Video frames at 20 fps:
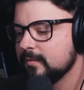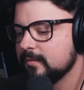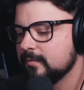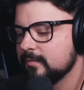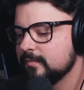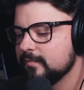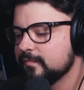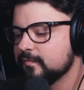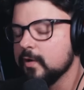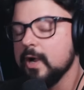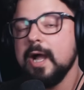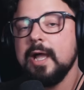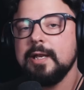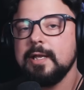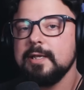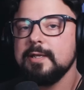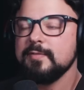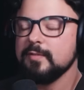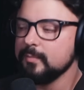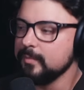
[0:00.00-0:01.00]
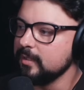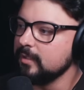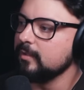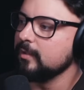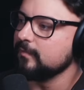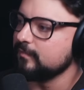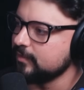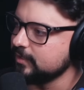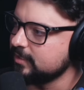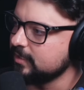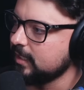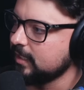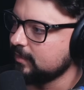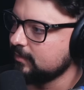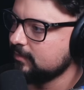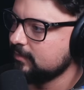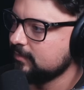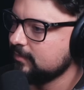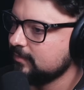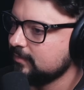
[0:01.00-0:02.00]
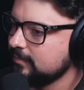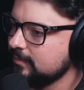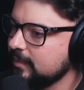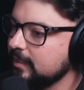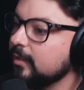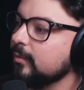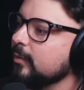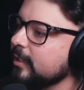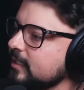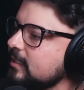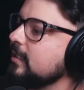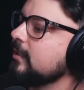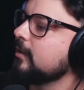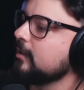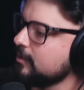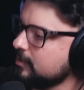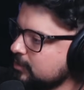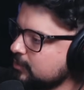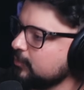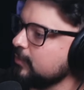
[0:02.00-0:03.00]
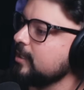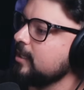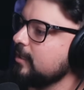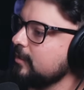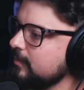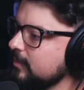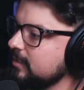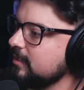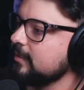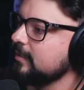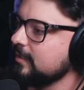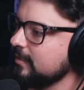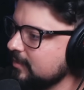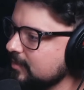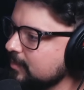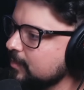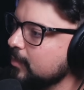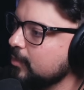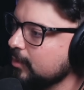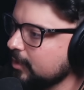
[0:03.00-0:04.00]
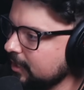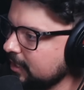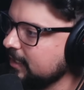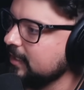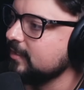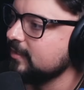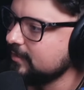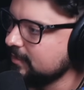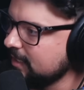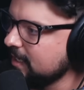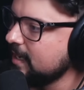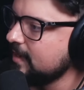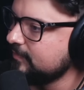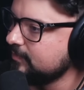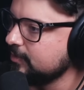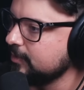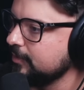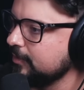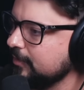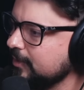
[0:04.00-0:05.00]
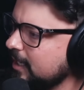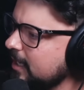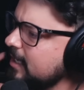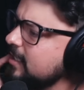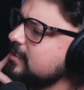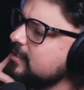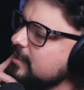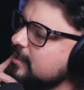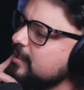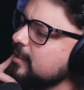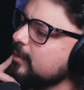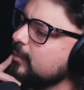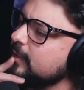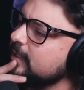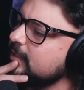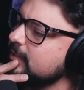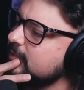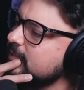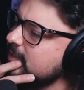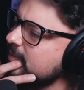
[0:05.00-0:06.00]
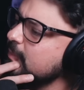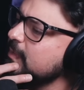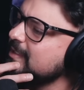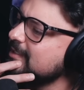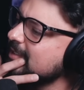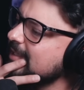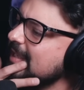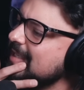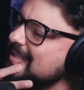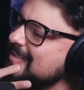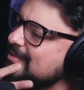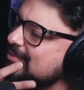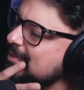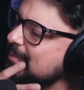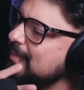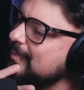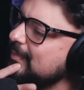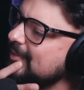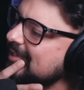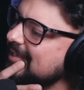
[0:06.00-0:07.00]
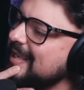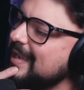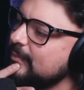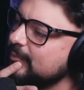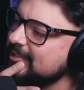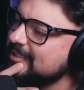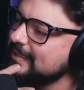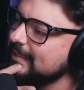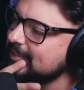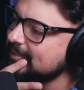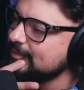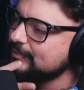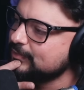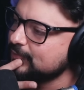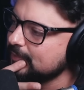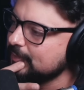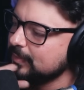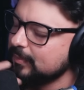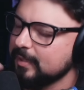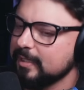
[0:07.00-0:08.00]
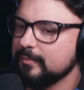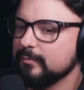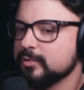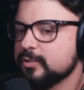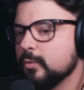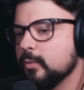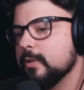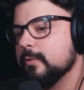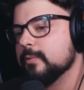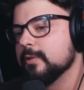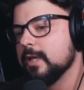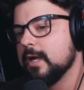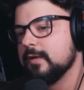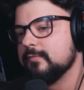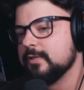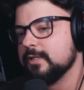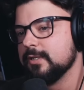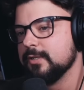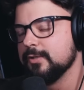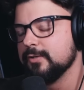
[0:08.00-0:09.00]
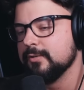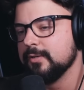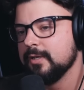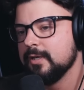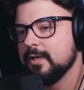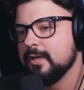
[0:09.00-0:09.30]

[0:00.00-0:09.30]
Friday in the middle of the day, you know, we did our stream in the morning into the afternoon. I actually think didn't we delay the stream a bit? Yeah, we delayed the stream a bit. So we were live at noon.